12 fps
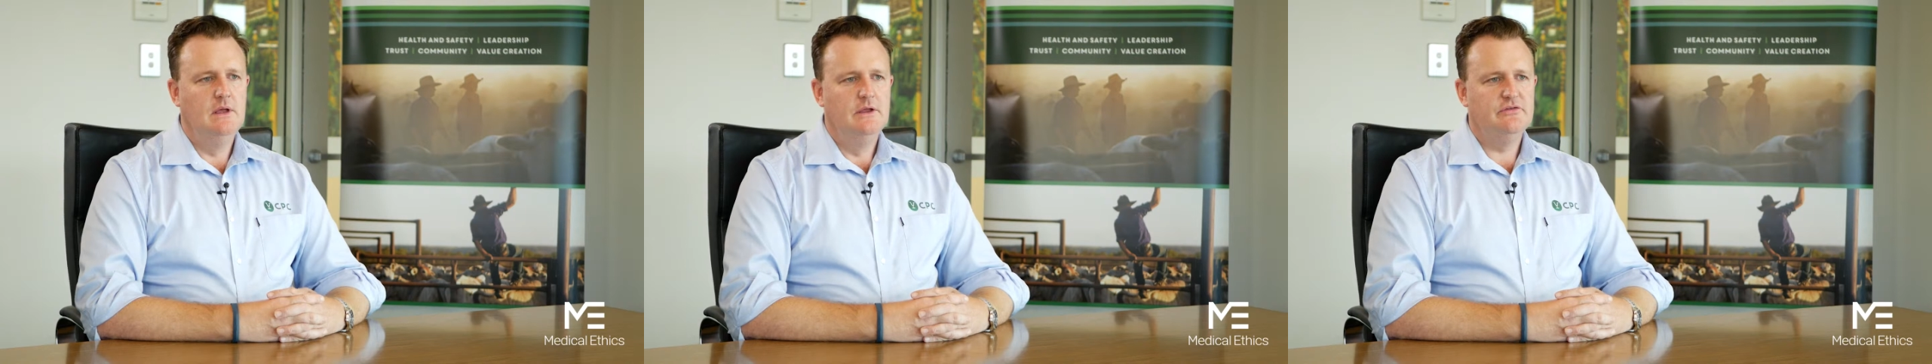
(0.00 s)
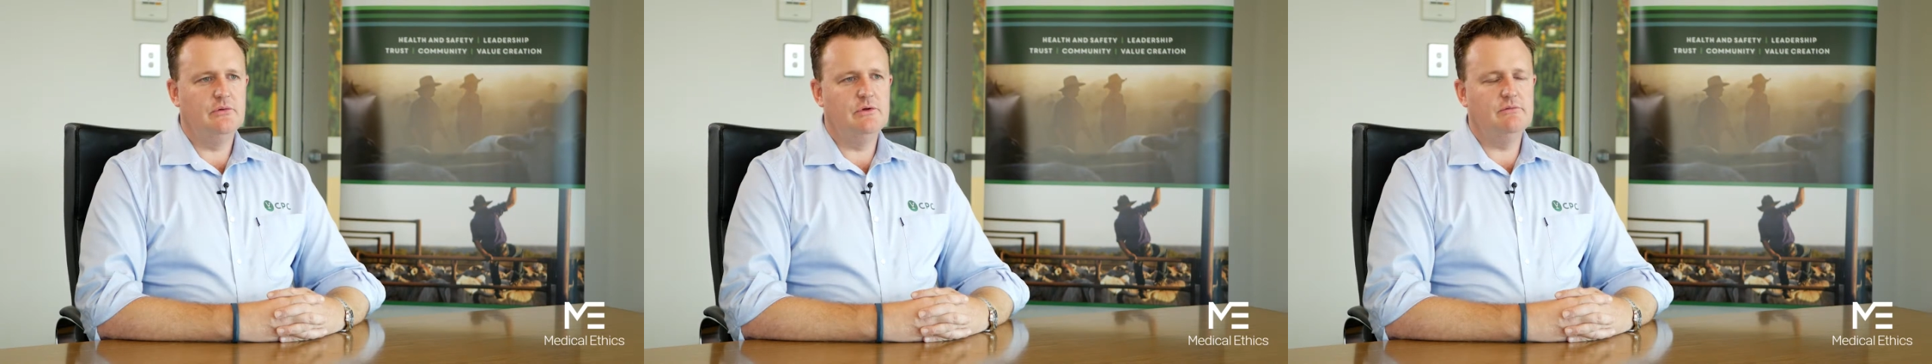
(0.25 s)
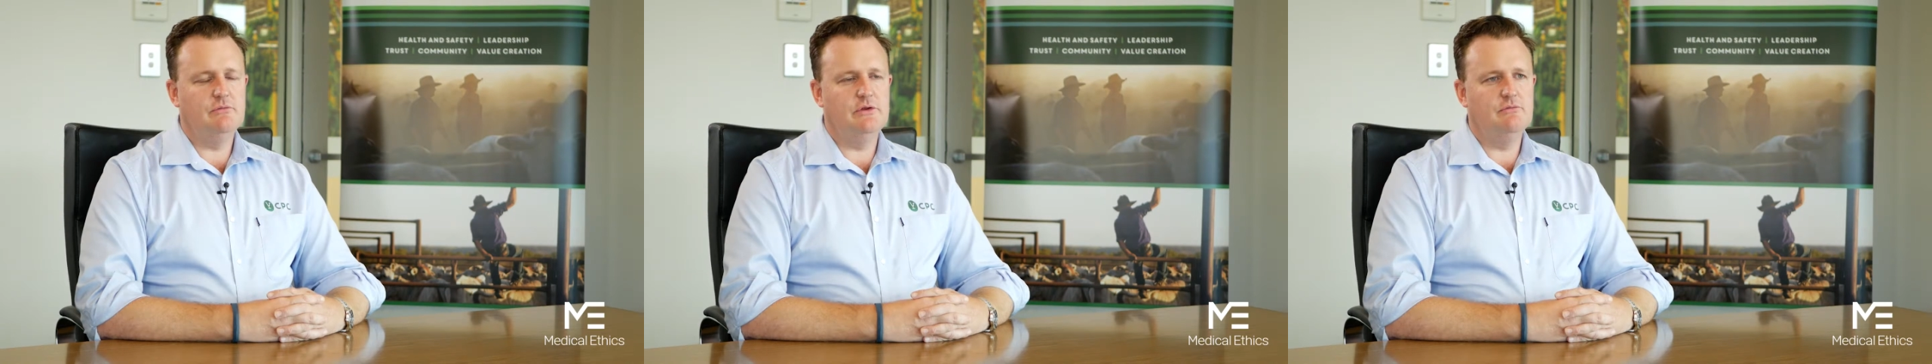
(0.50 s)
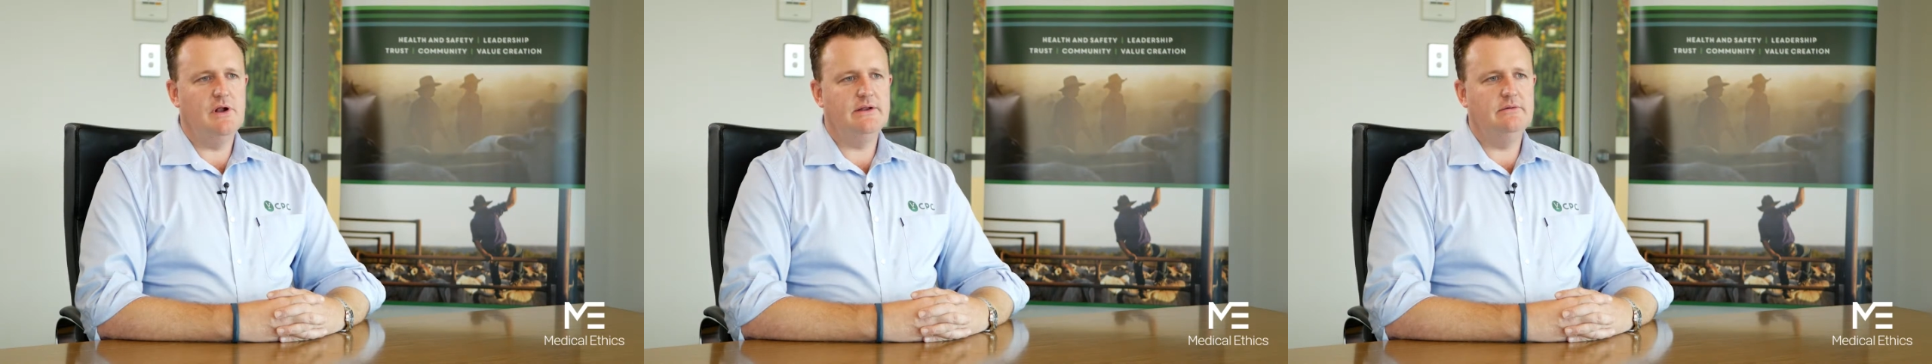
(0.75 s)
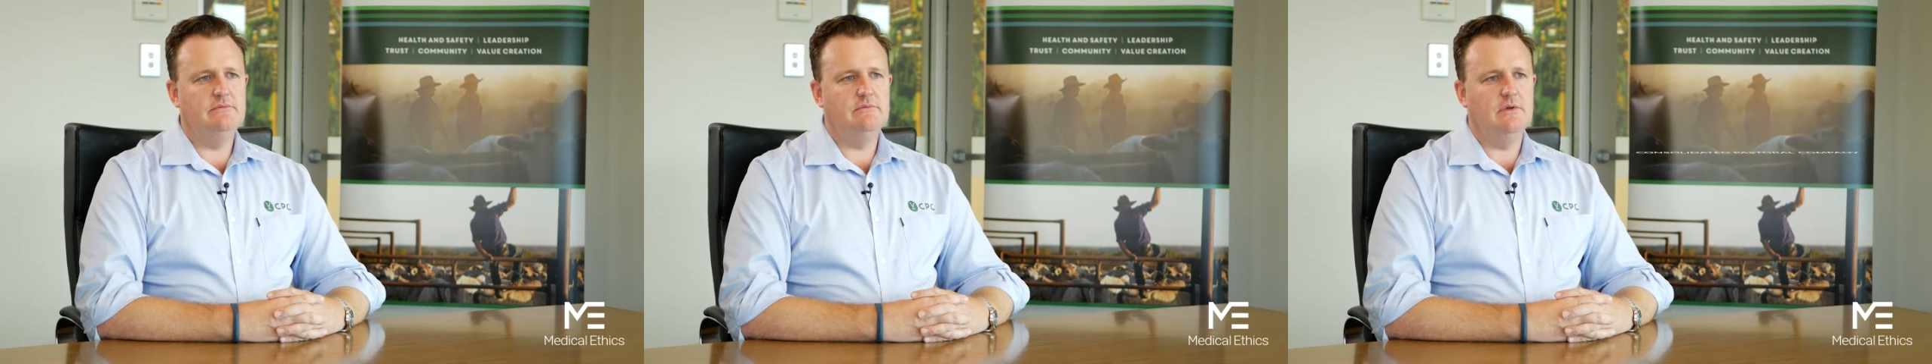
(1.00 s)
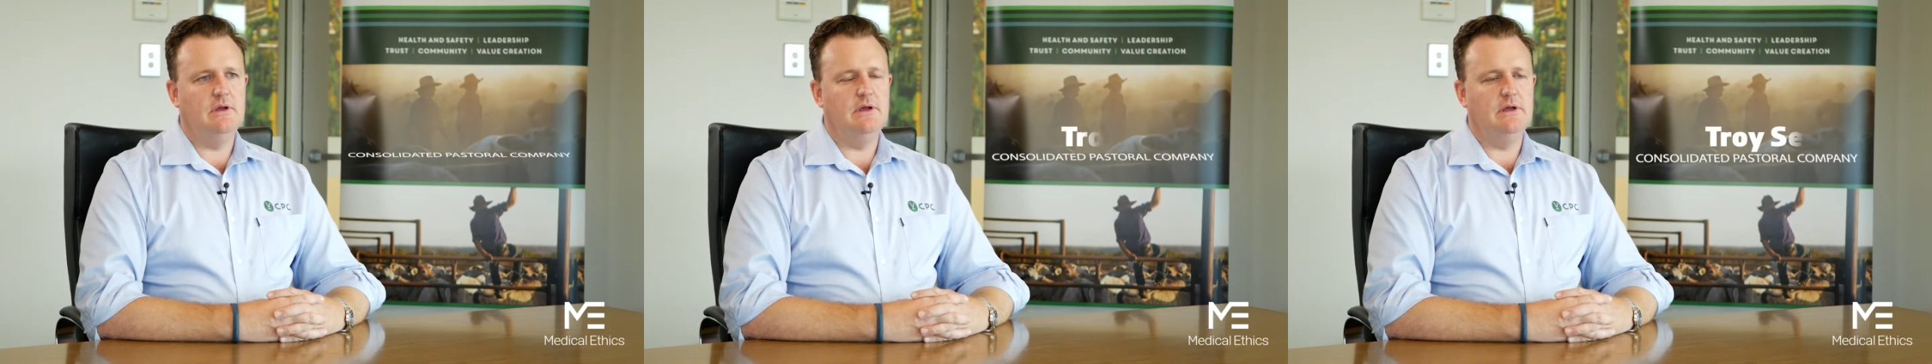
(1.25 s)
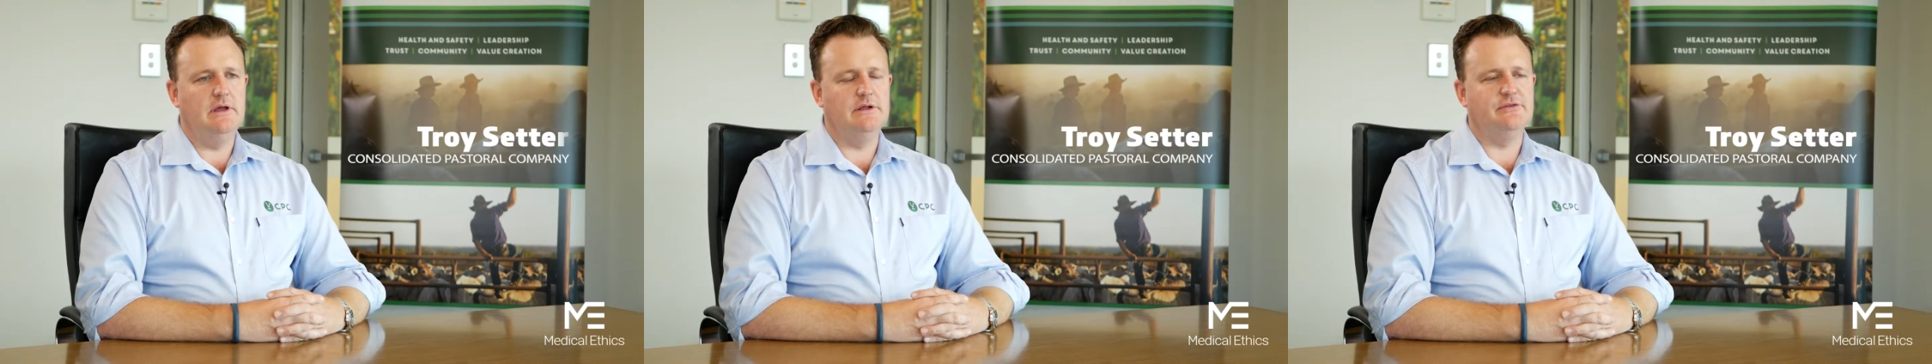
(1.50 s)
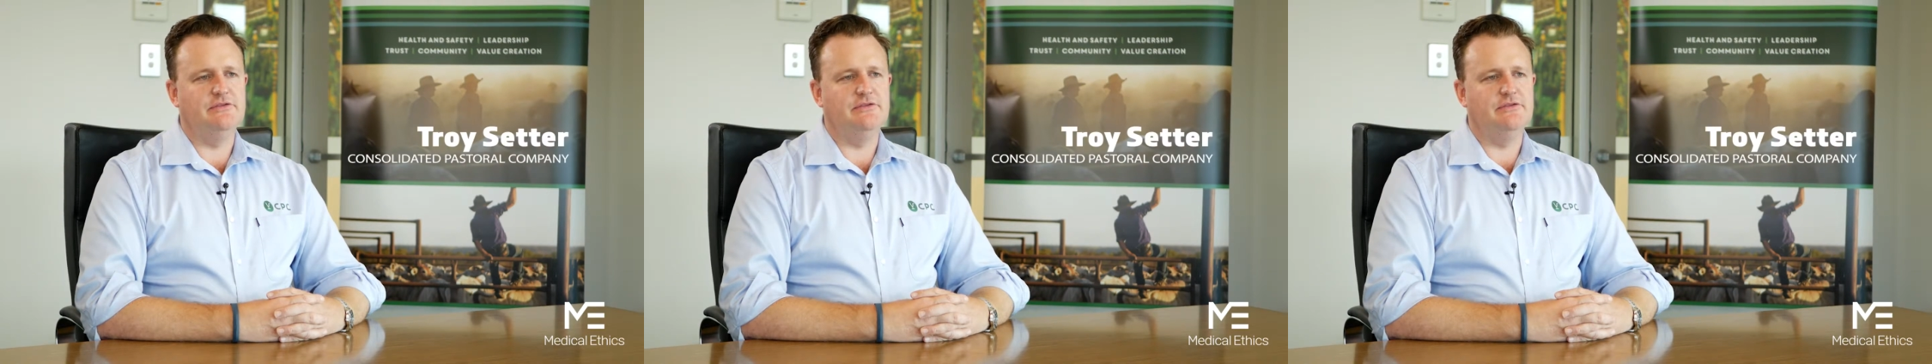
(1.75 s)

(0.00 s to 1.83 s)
So we, we run uh, at